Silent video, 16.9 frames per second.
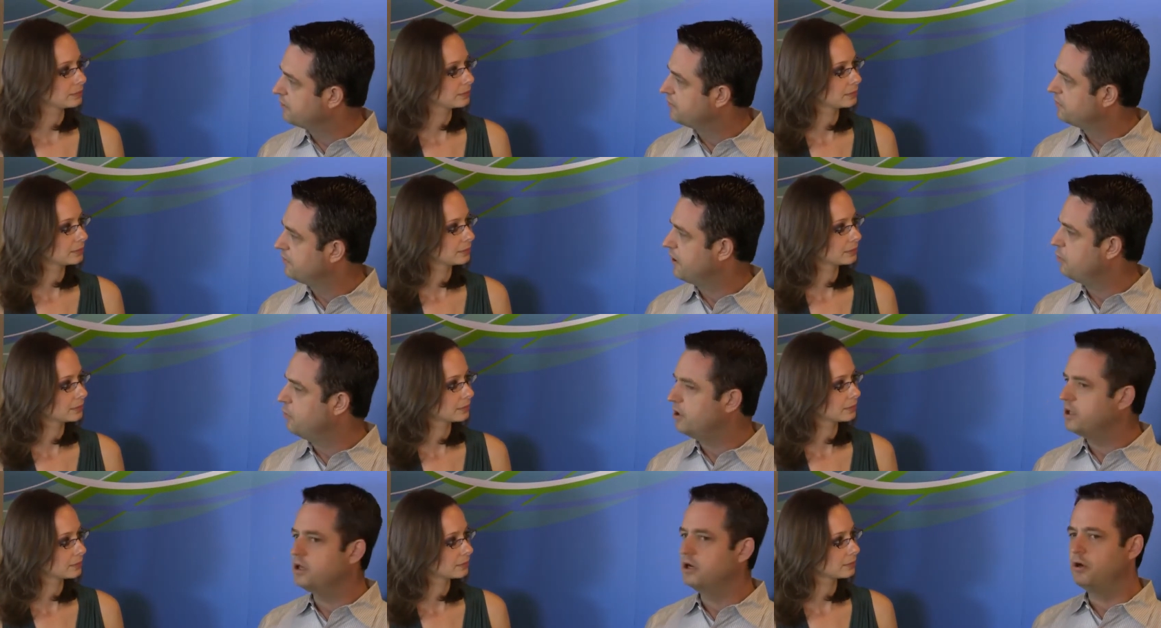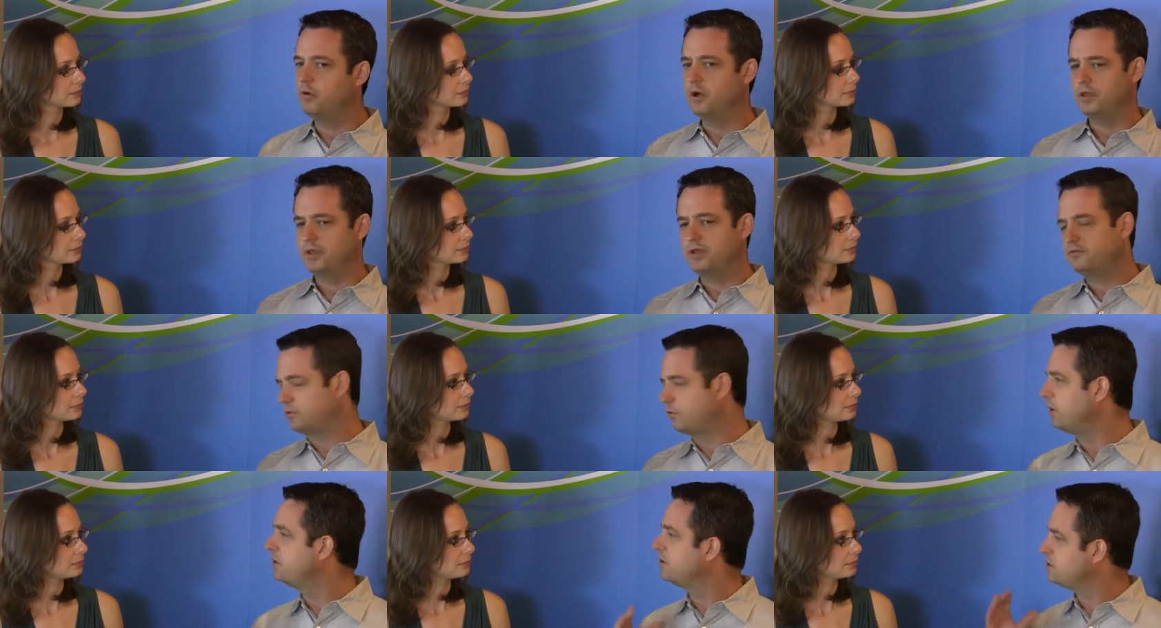Speaker 1: and they say, well, you know what? That's
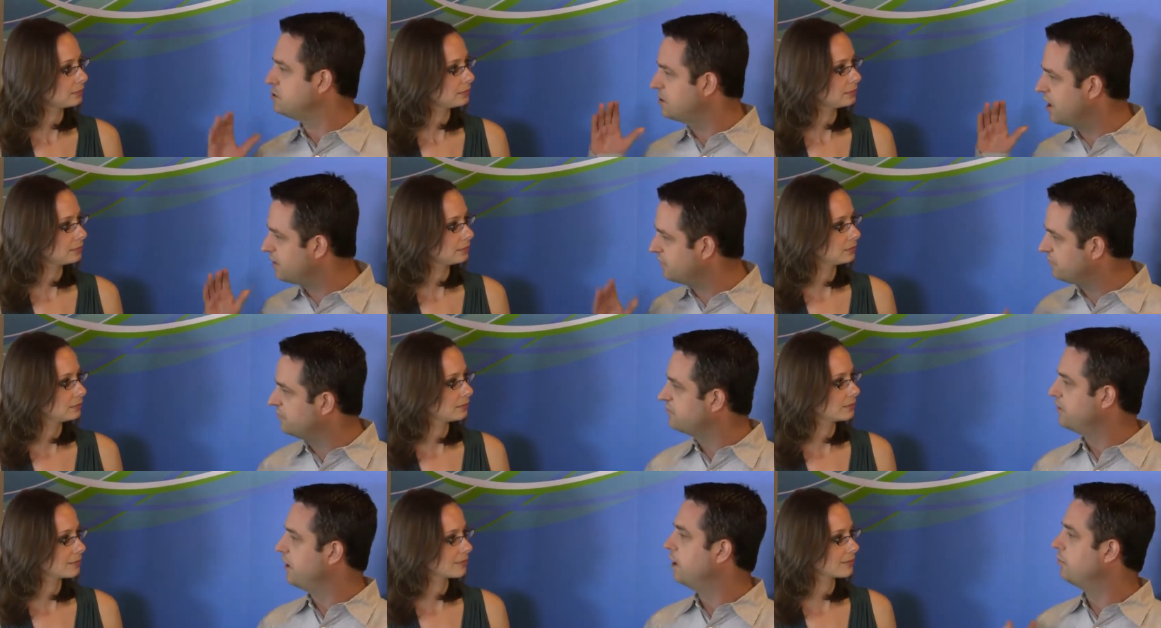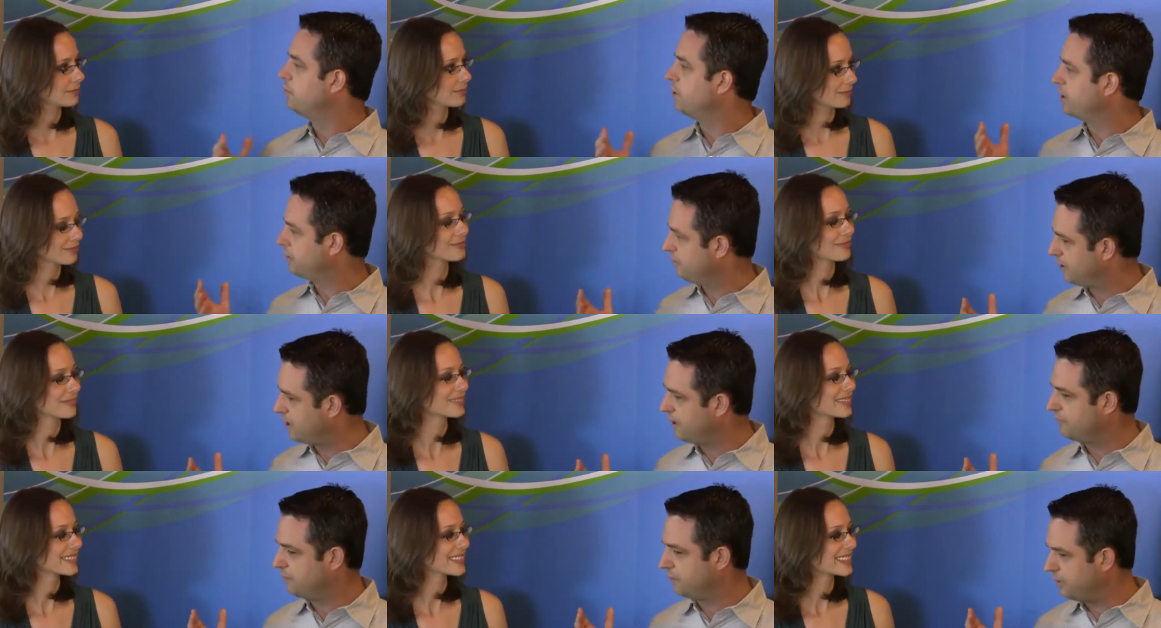great that you guys can scale bigger
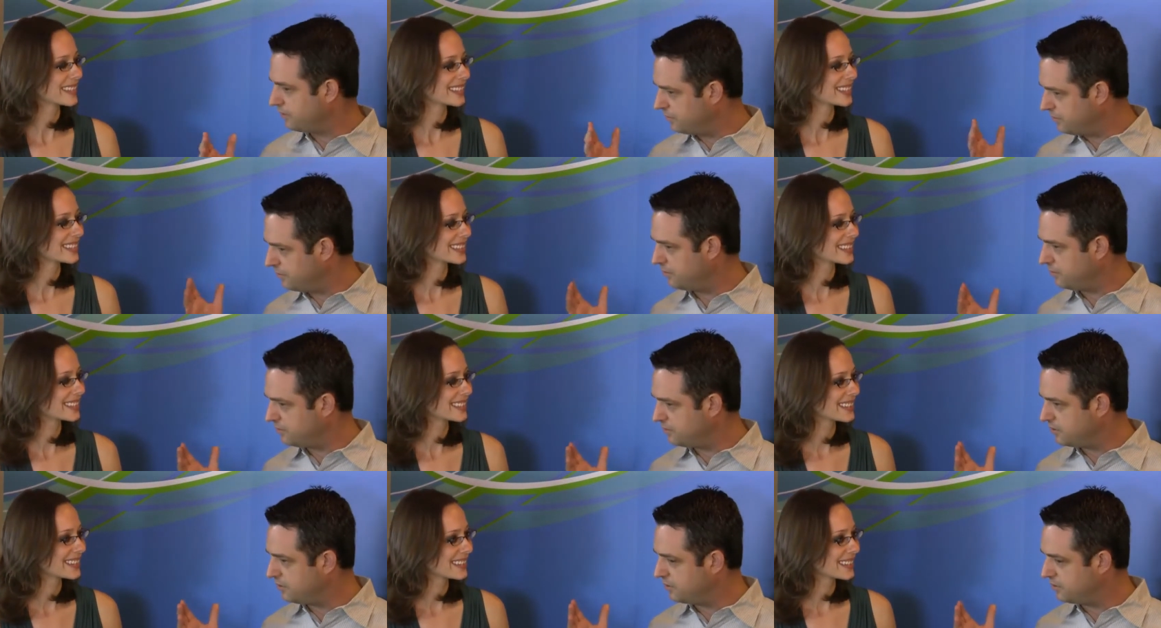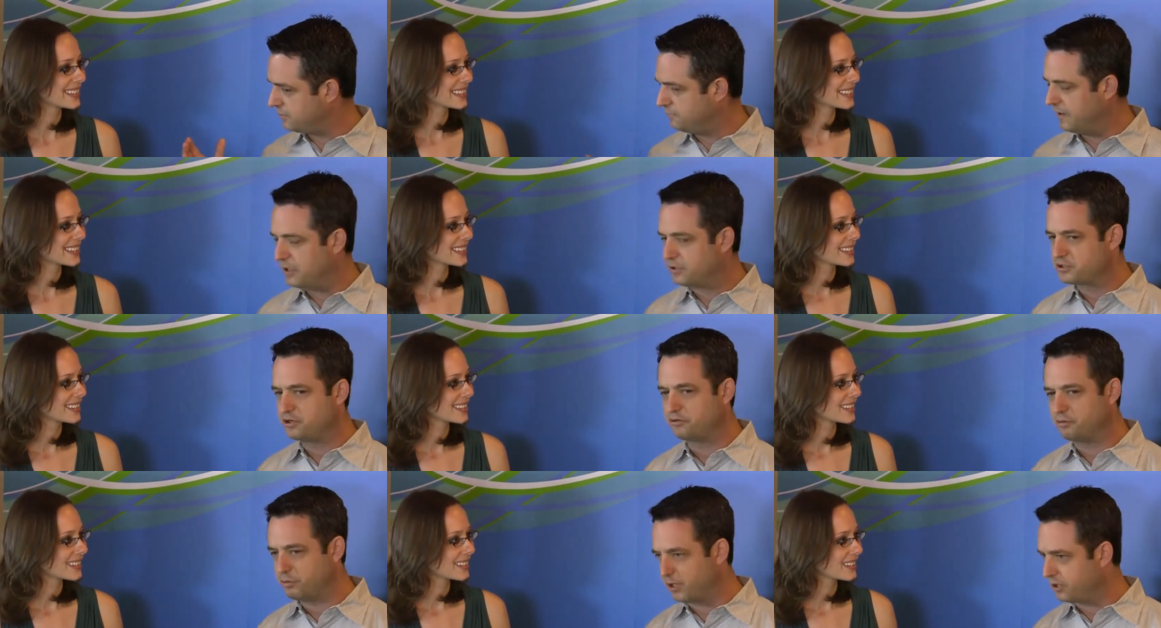than ever uh, to, to file
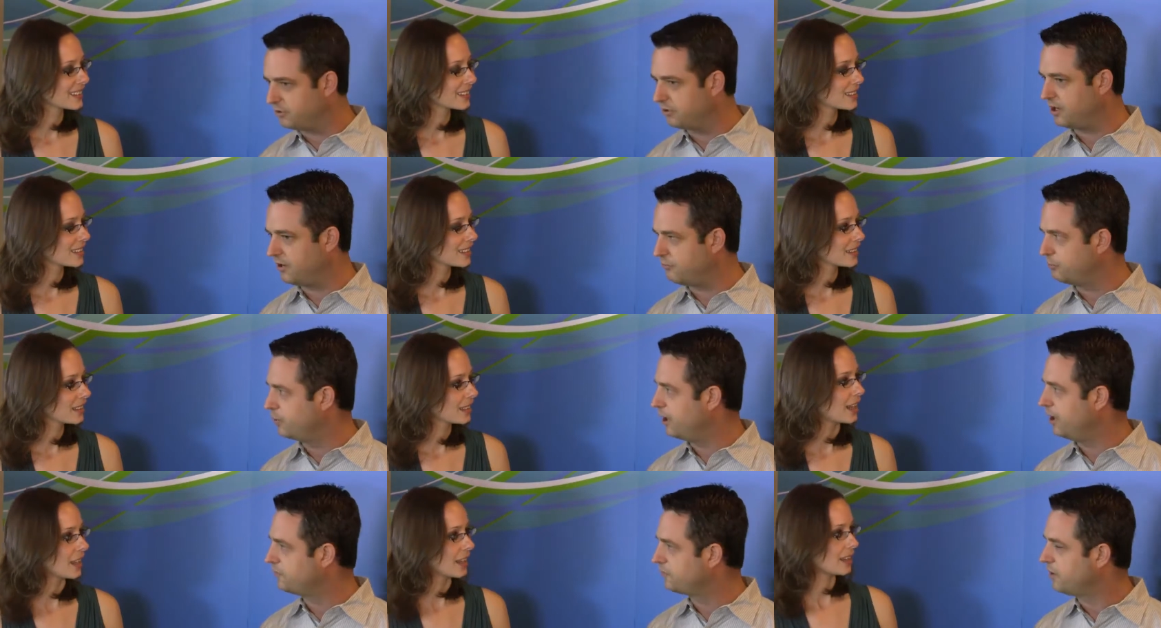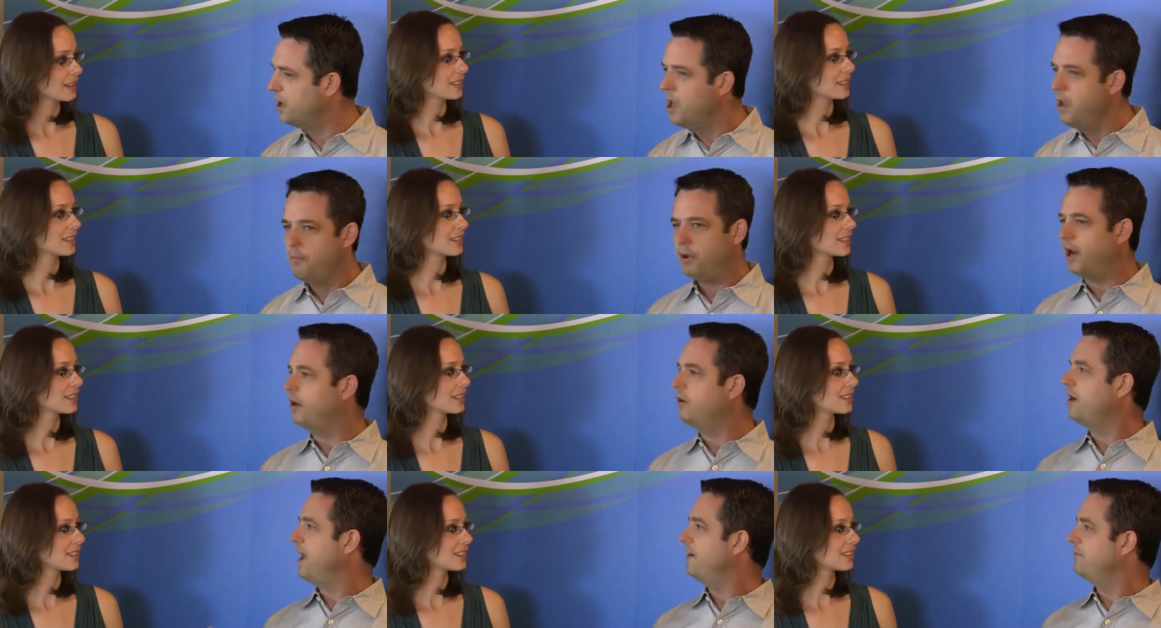shares bigger than everyone else. Yeah. But I
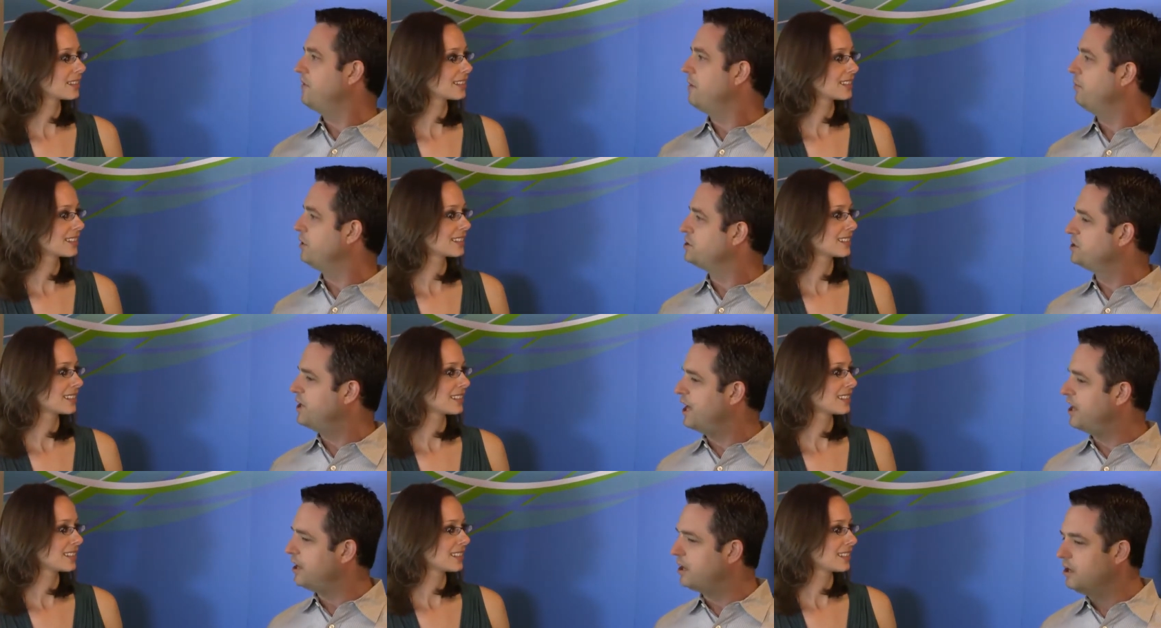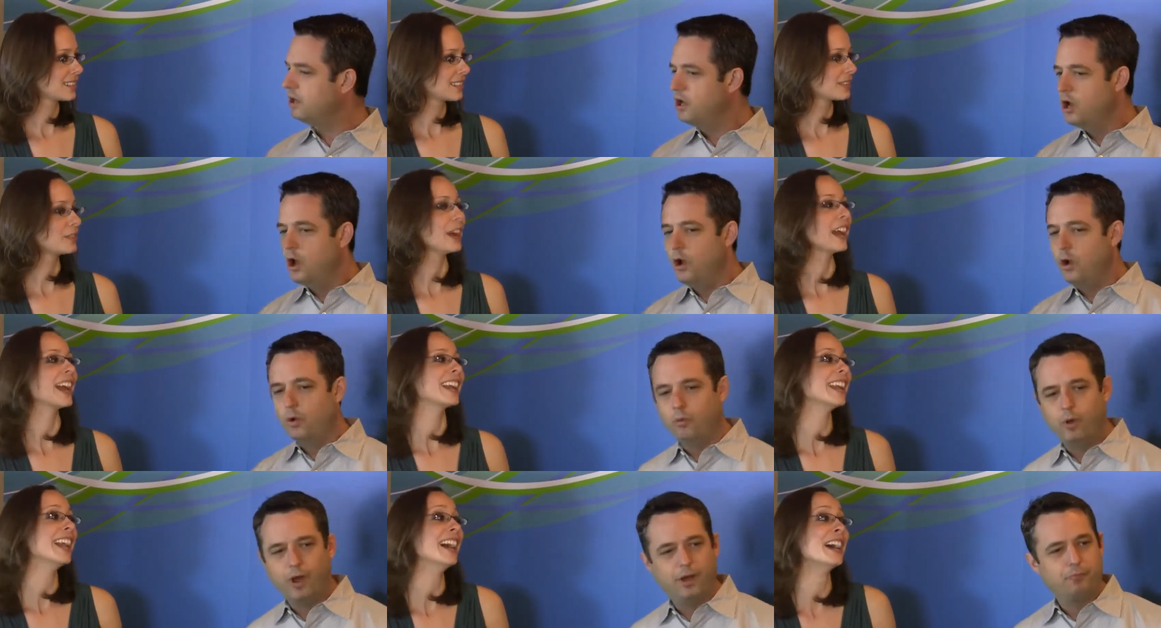don't have that much data. Right.
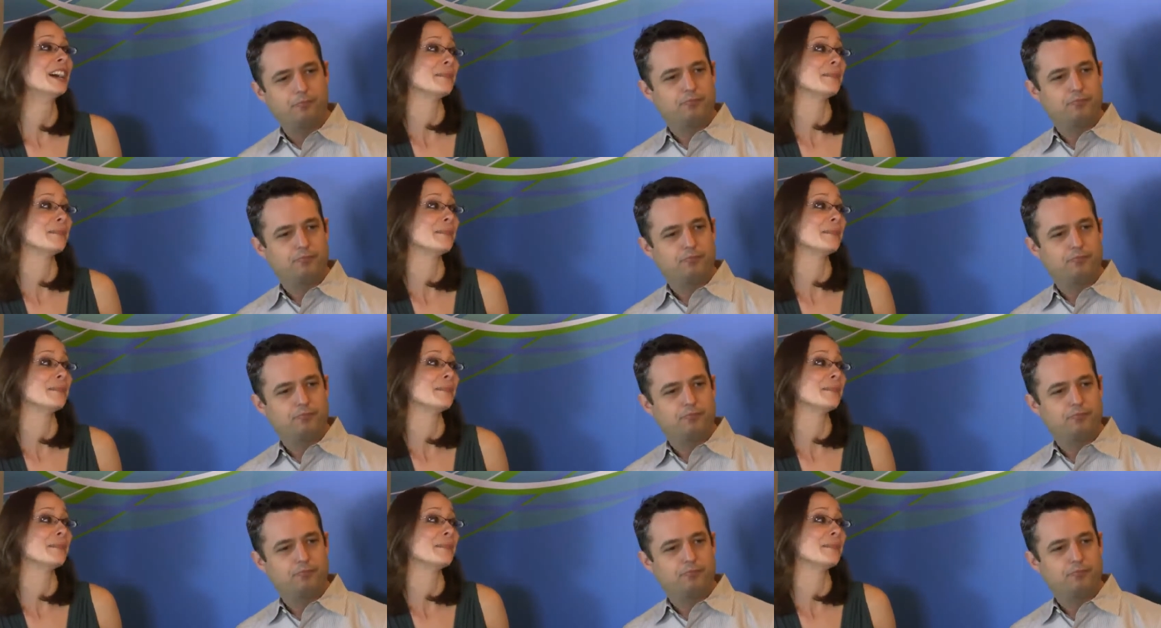right. I'm a